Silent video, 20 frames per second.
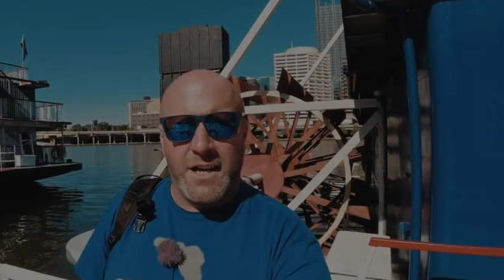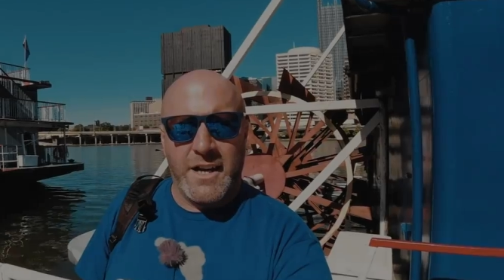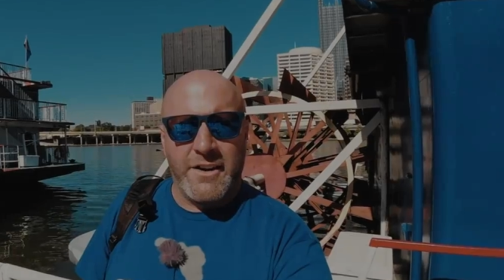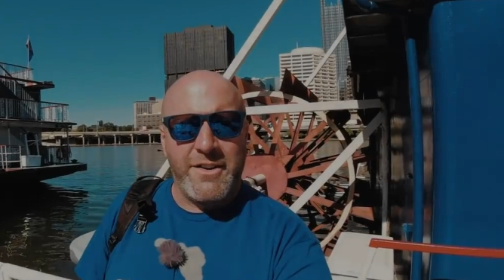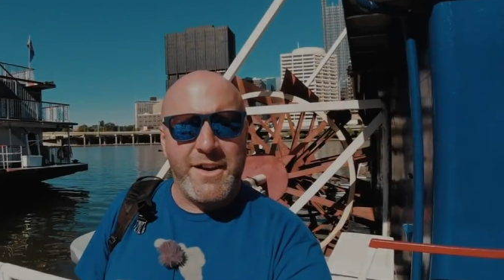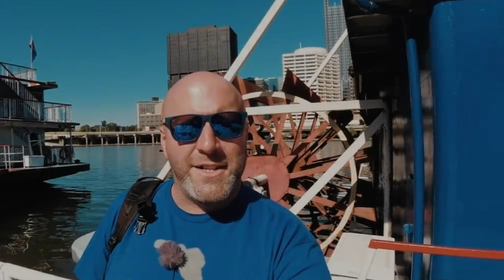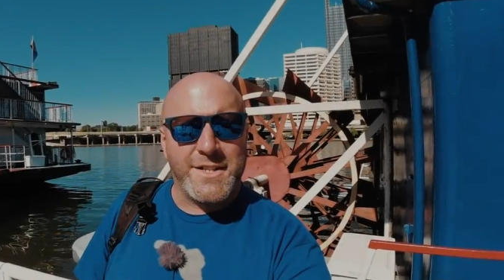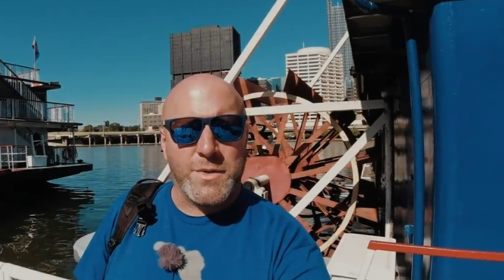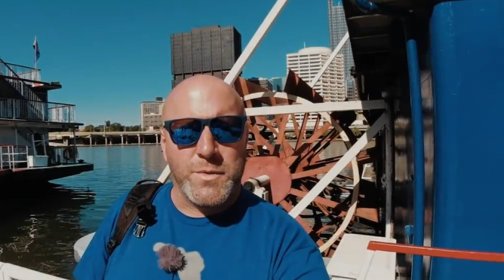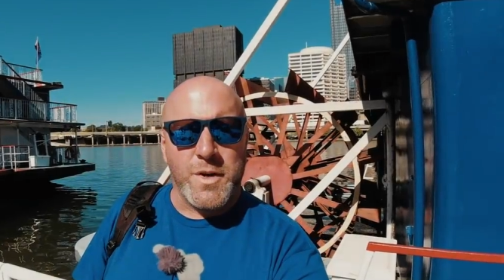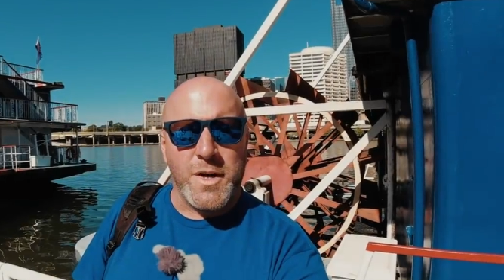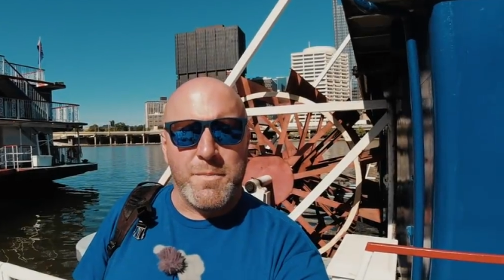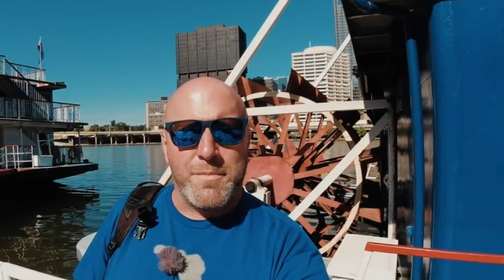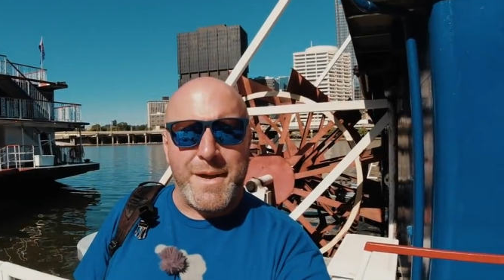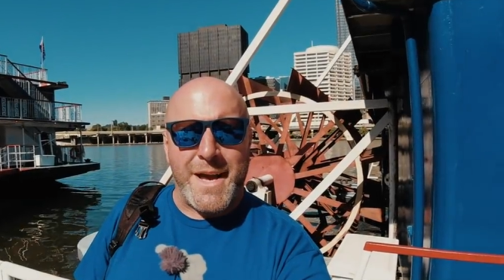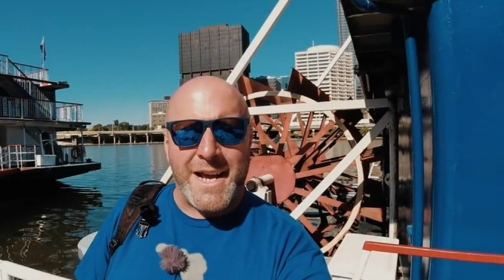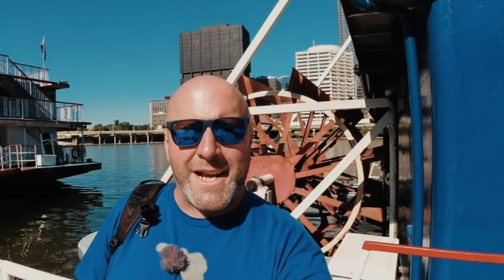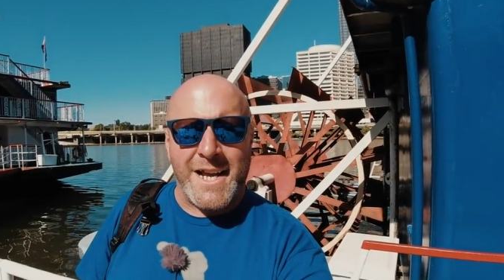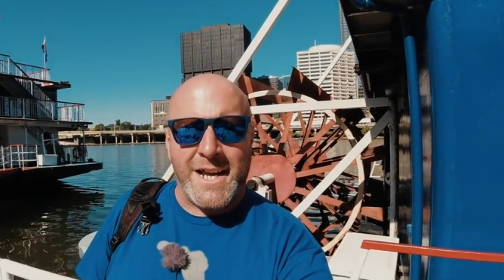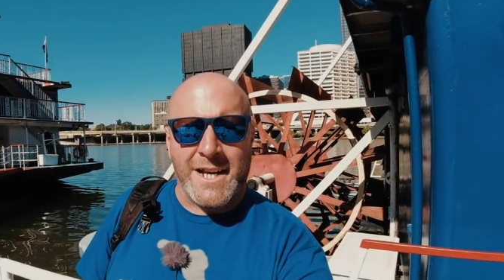Alright, so we are
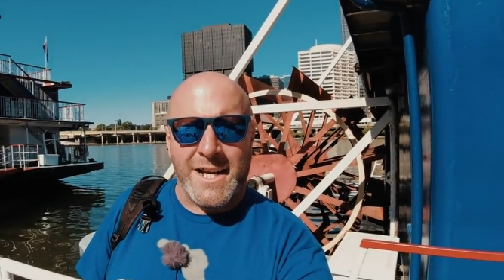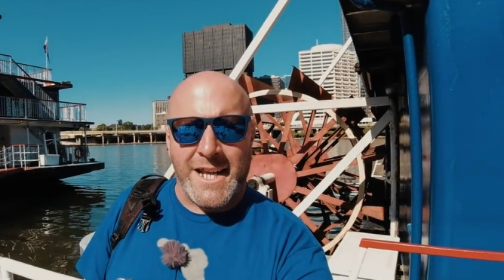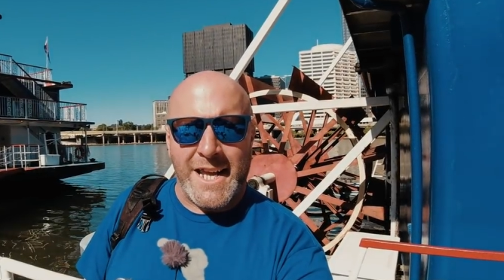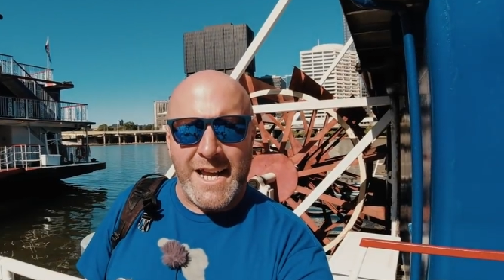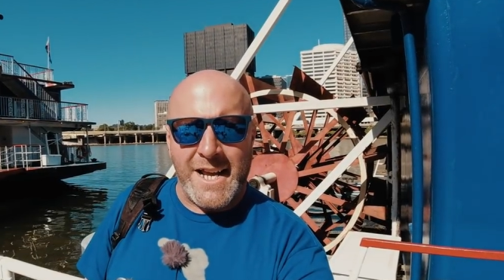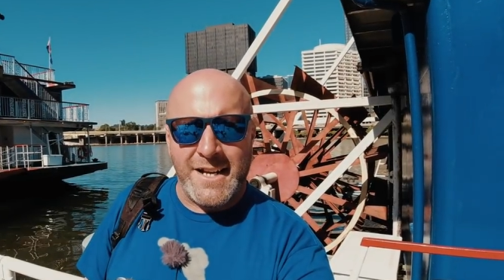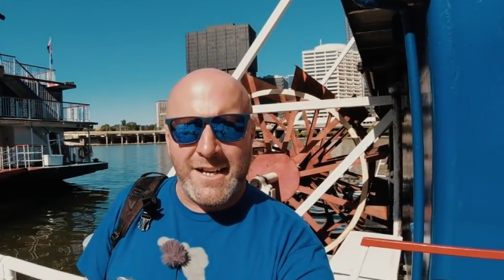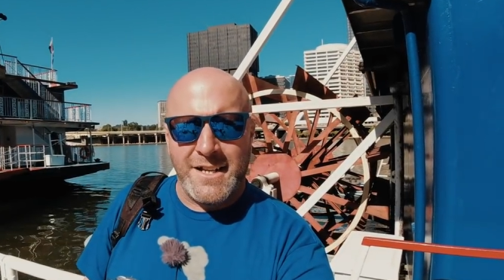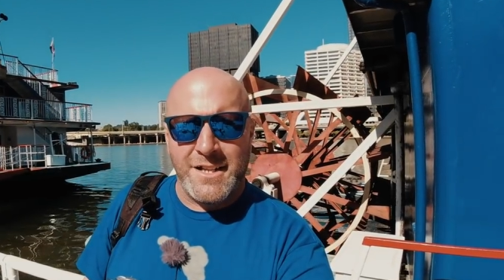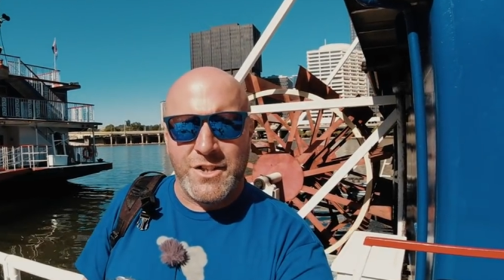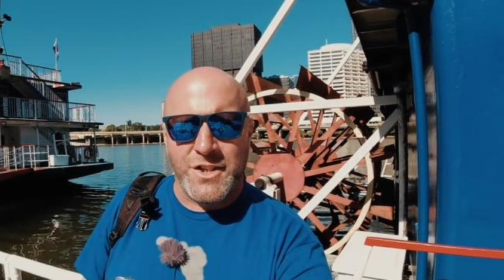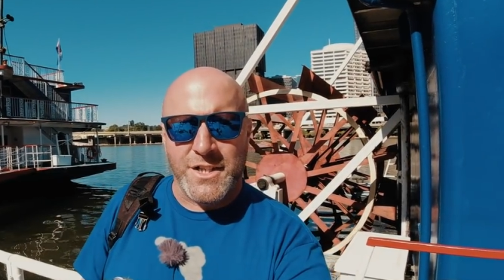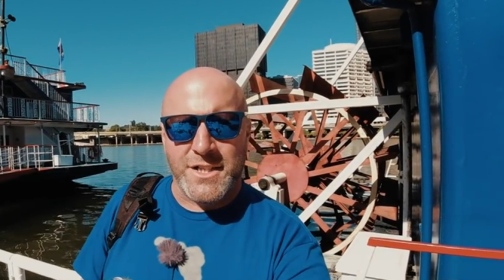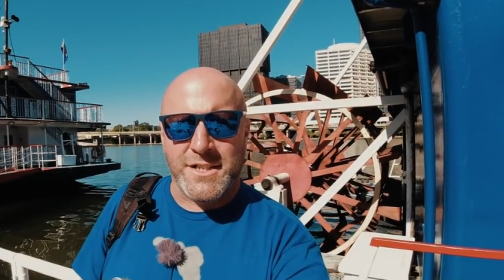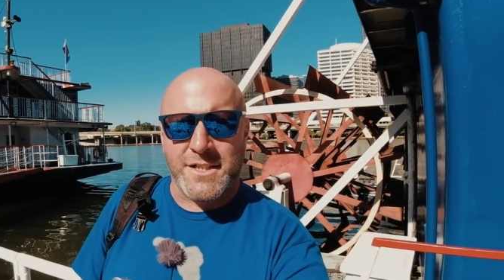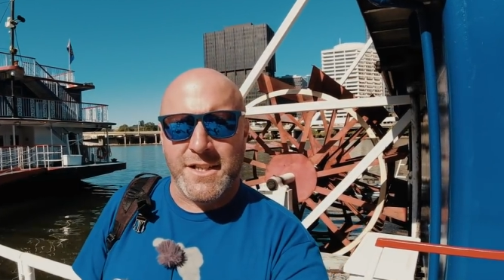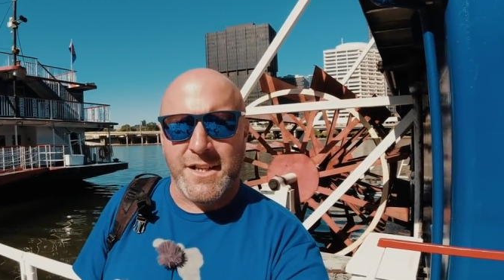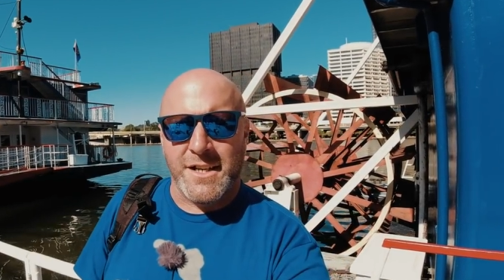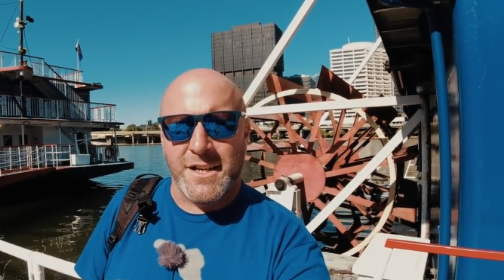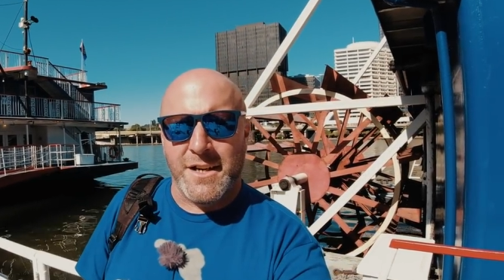back on land,
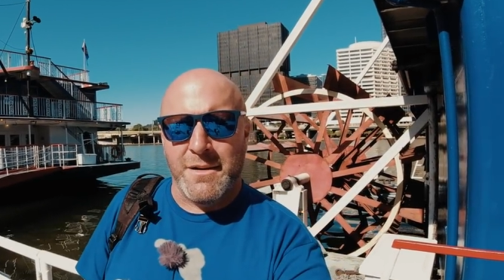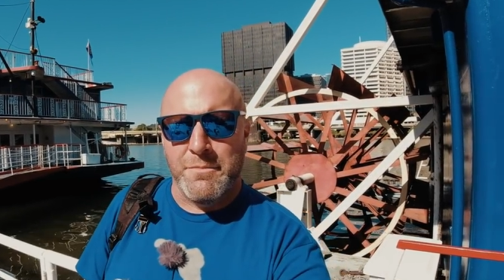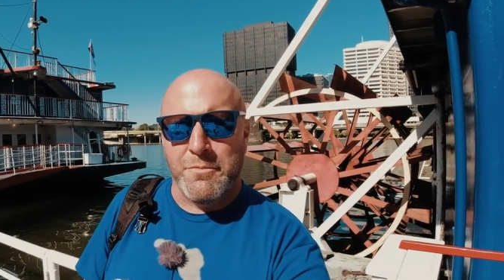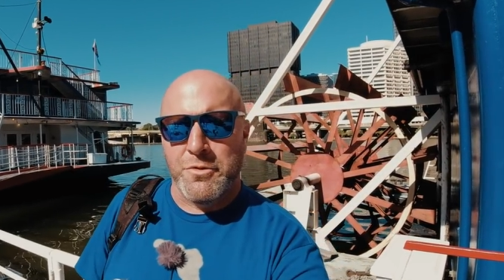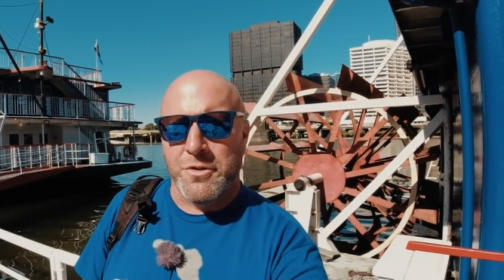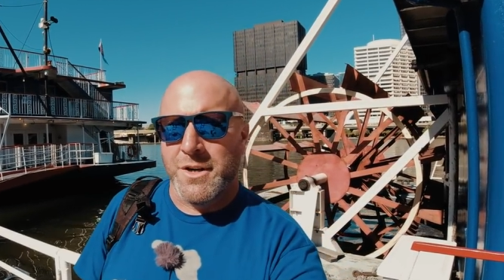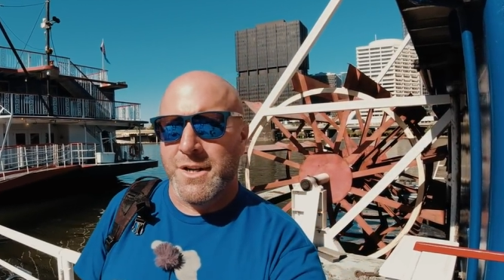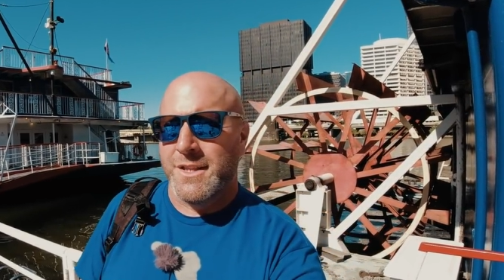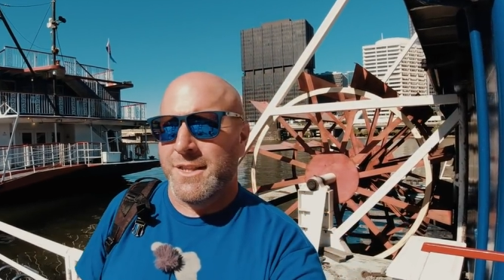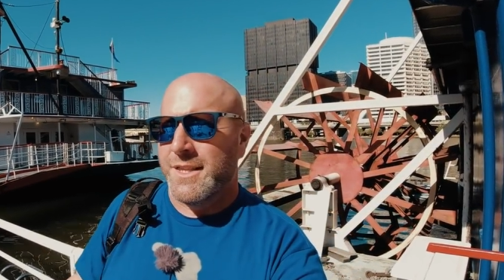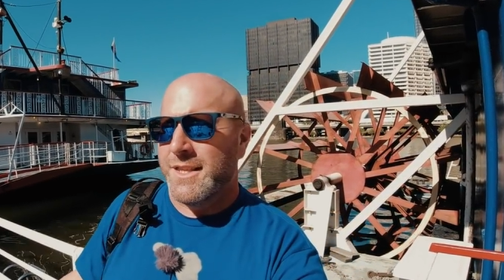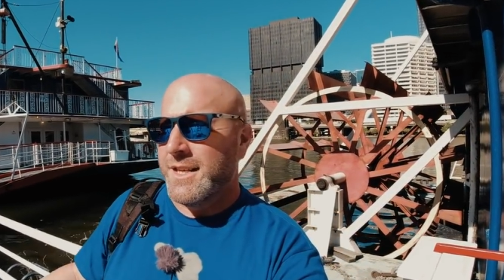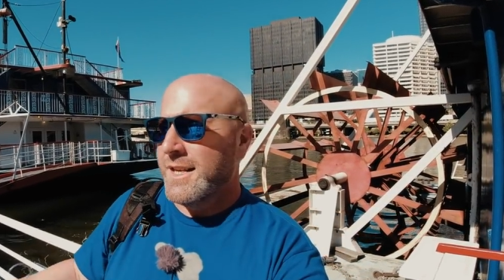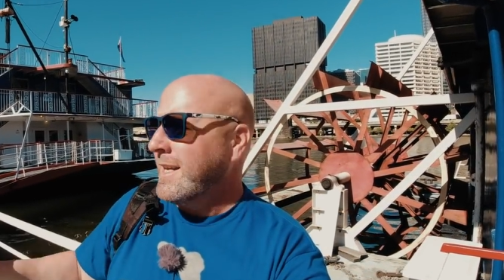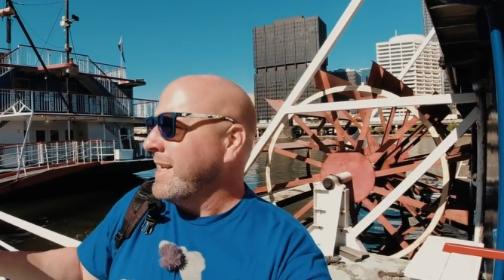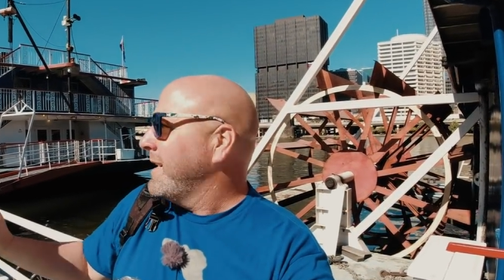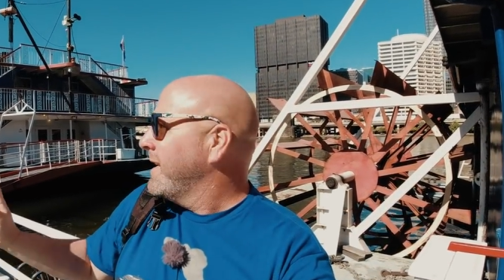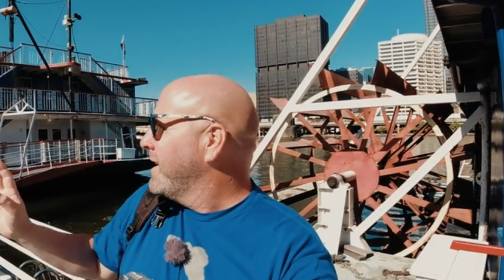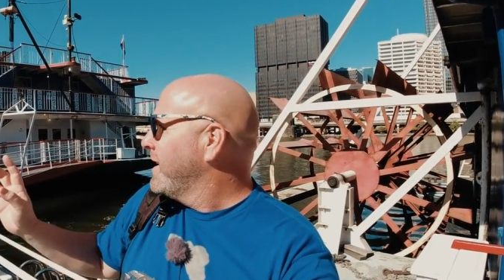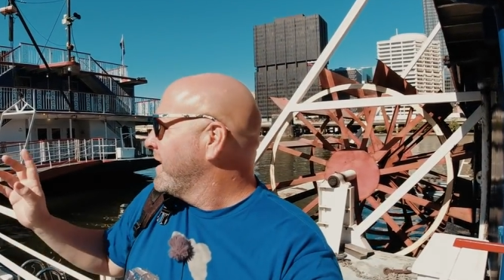just on board
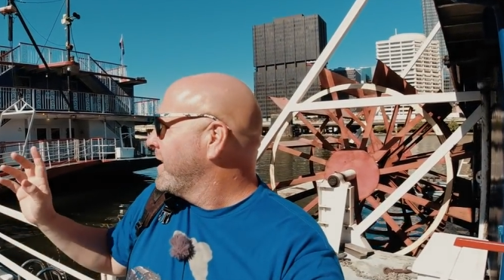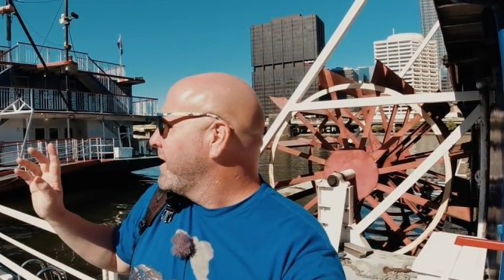the